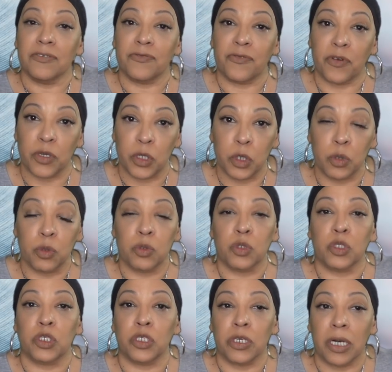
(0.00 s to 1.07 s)
for you
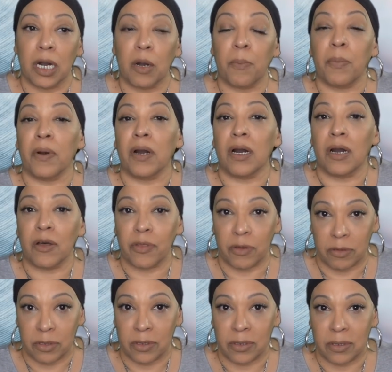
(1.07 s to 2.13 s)
to help
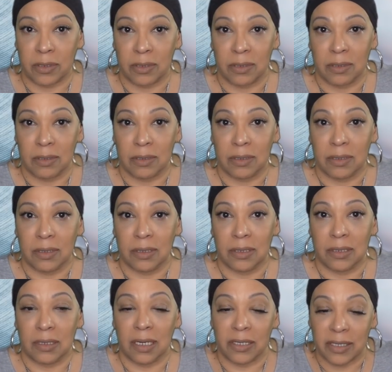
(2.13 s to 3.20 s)
others
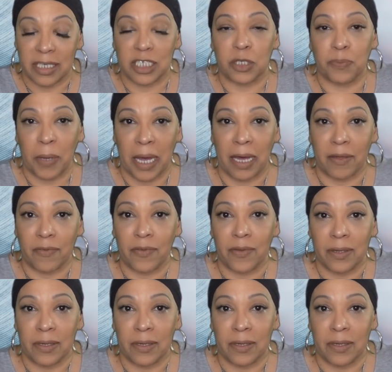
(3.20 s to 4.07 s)
on this path.